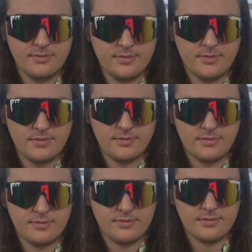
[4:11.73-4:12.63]

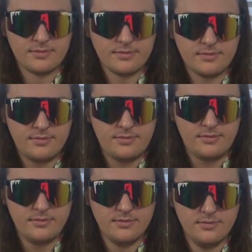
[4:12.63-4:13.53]

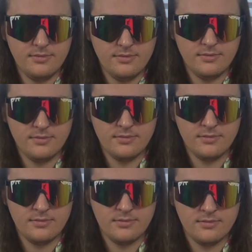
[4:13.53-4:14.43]

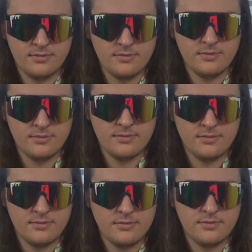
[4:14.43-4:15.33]

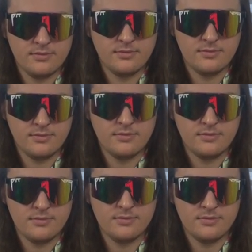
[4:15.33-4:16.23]

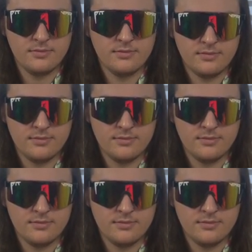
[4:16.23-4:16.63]
No words are spoken by the person on screen.